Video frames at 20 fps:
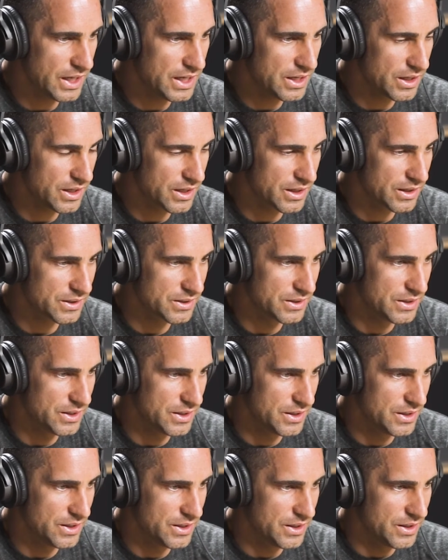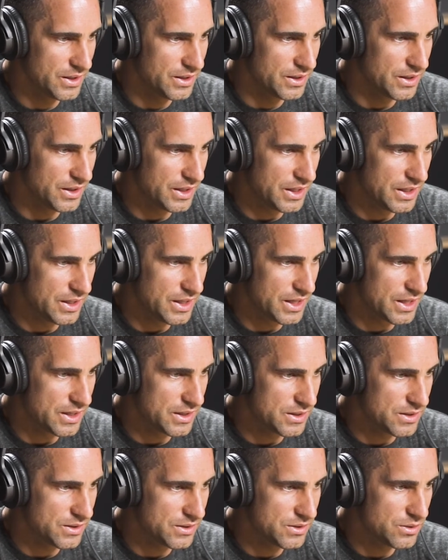And
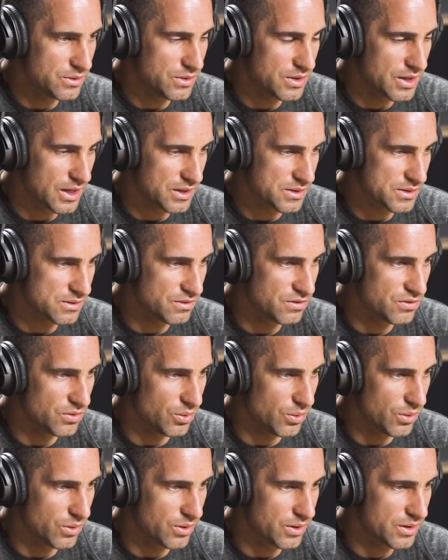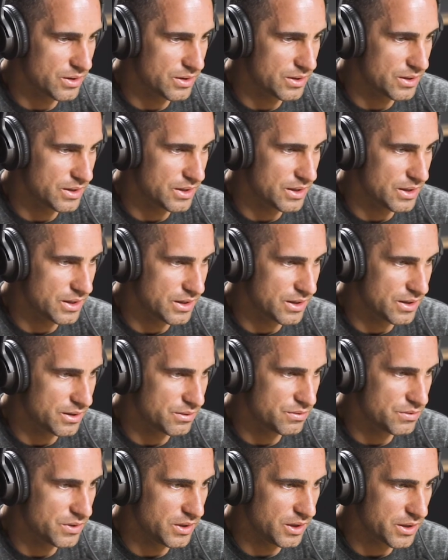then in 2004,
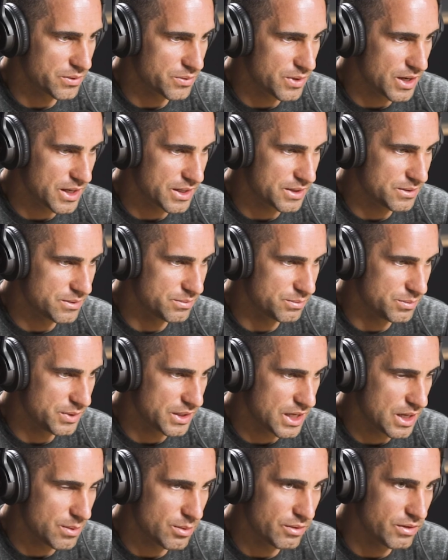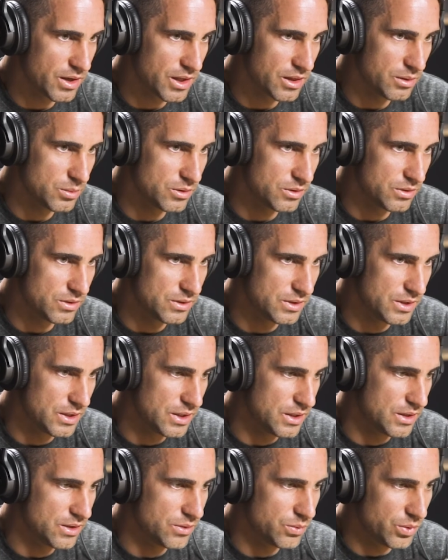fill and ride became available
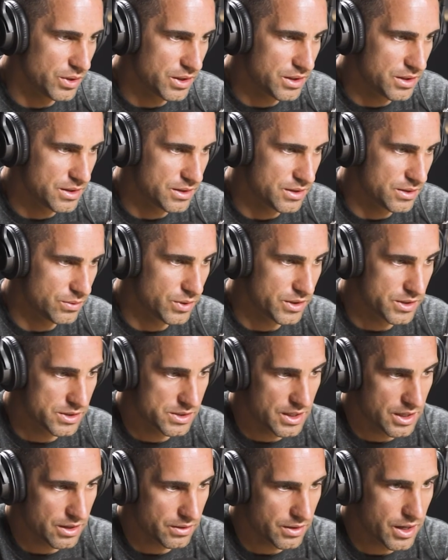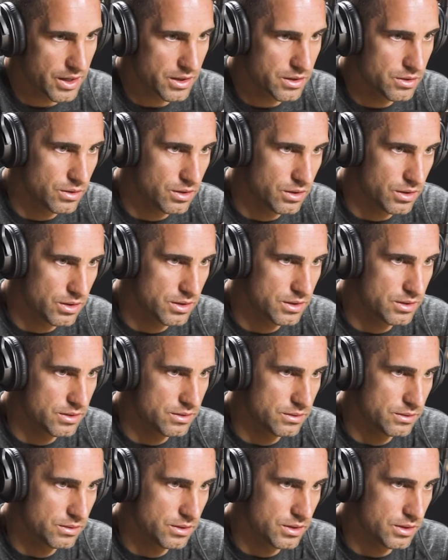with the what is now Geico
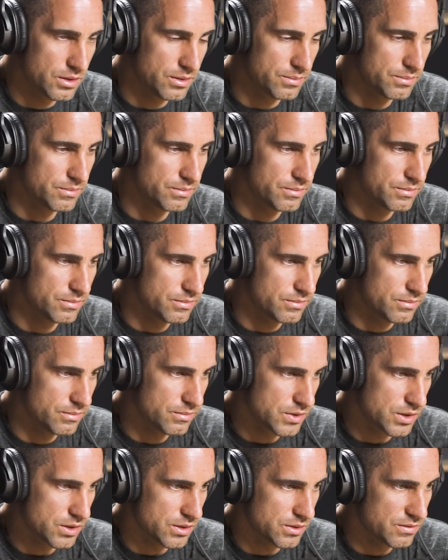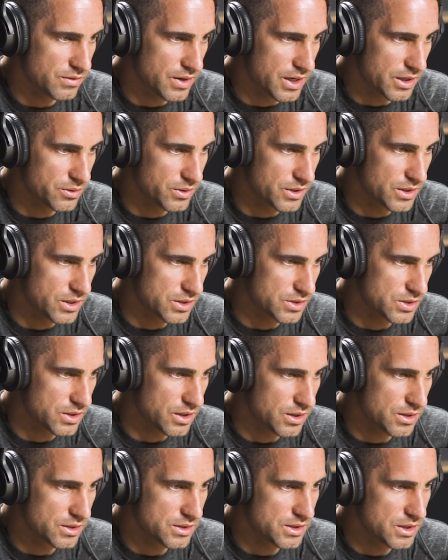Honda. So Factory
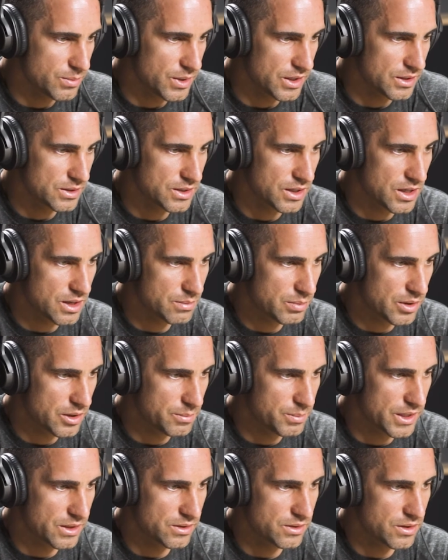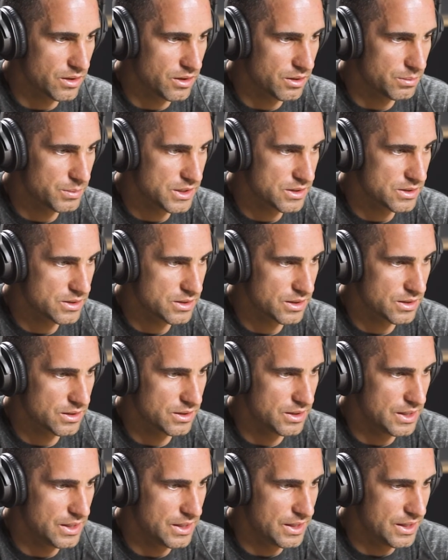Connection Honda team at the time. Budman called me and
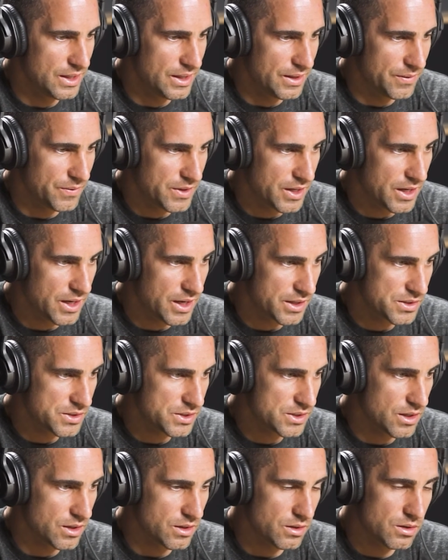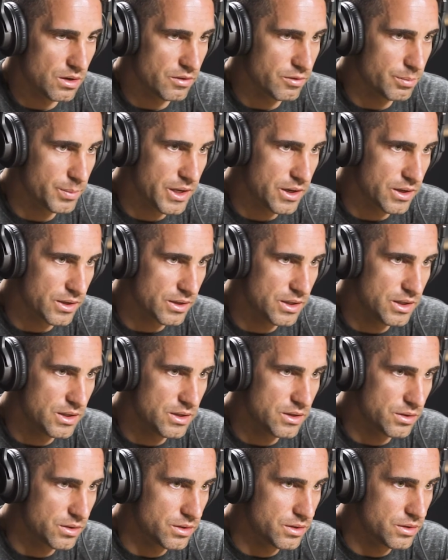said, hey, I just got a call from Eric
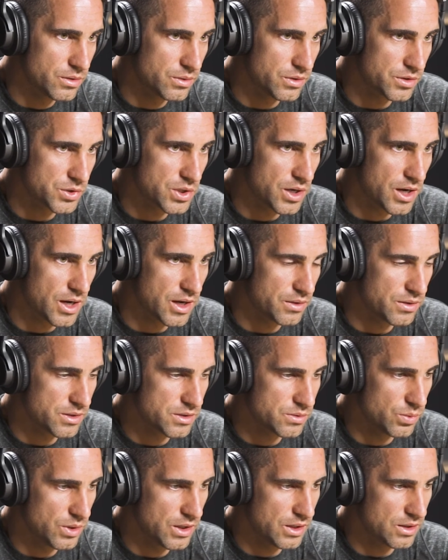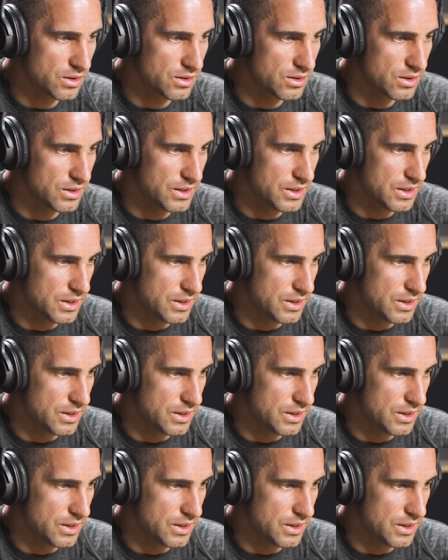Kehoe. They're doing a tryout this week.